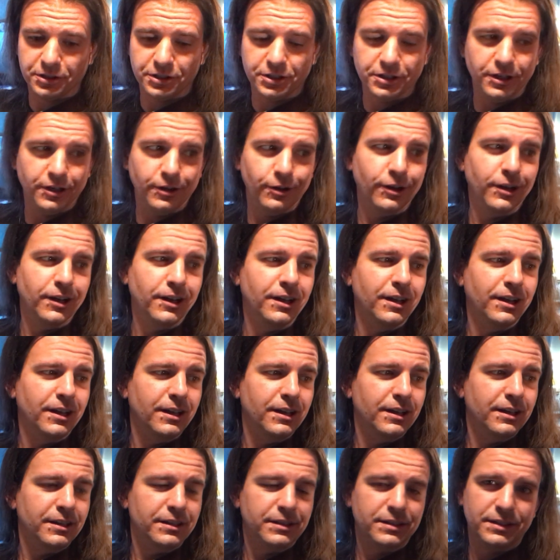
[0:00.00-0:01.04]
So
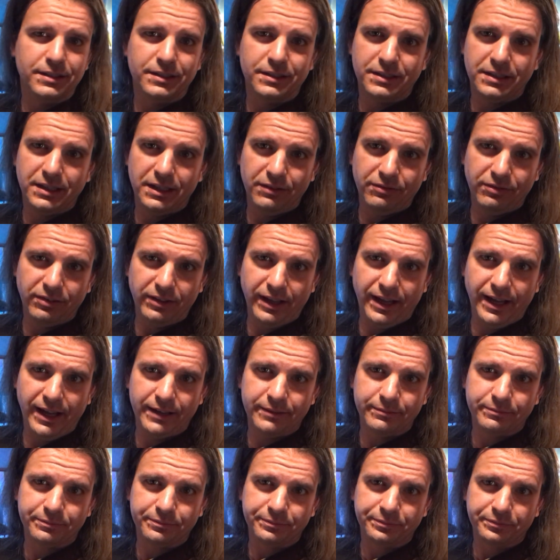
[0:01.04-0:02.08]
C flat
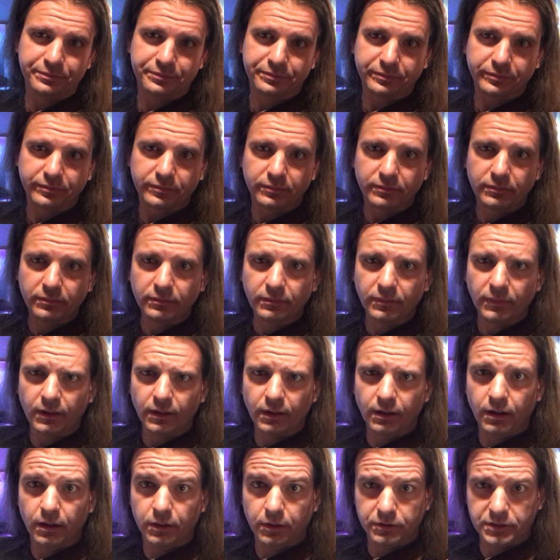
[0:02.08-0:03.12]

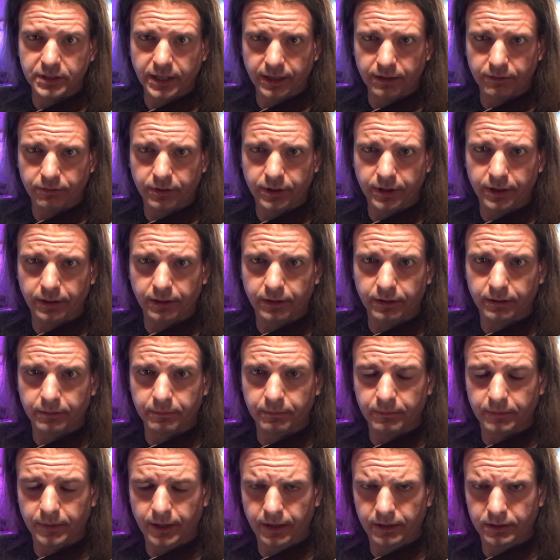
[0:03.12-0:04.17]
on the second fret of the
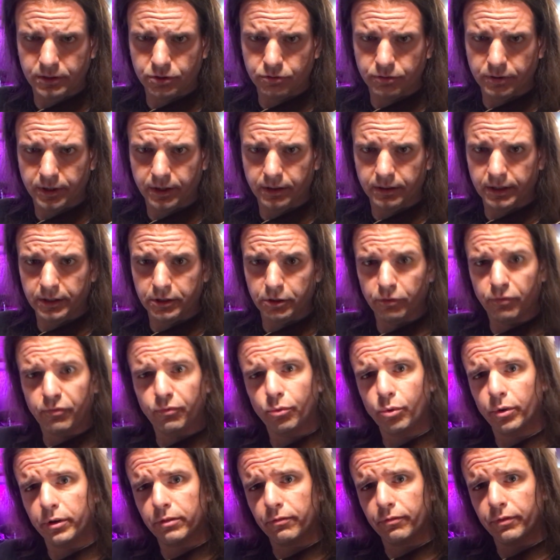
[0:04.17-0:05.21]
A string, then your
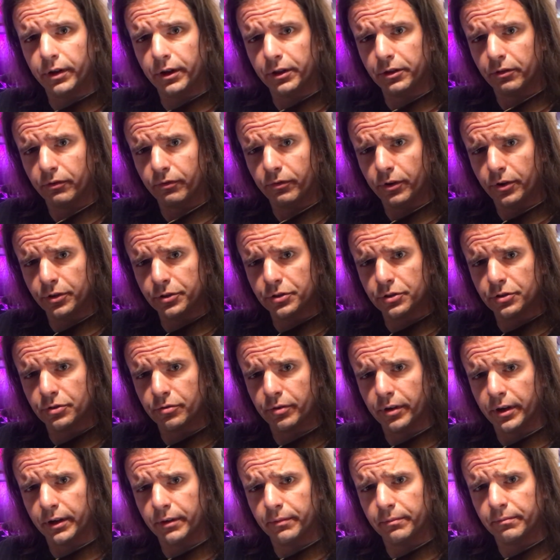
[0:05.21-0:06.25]
fourth fret on your first
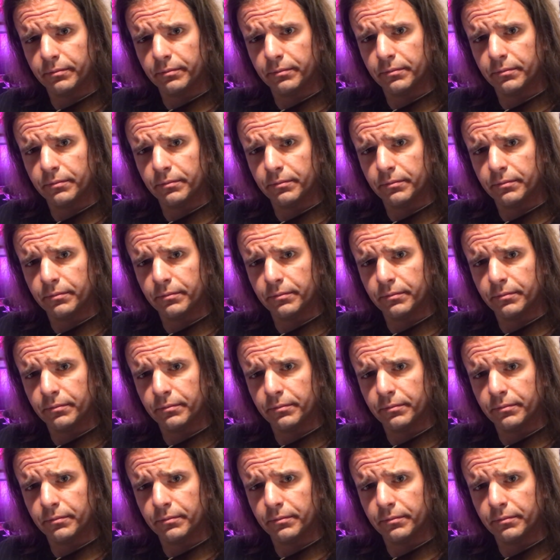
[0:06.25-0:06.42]
string.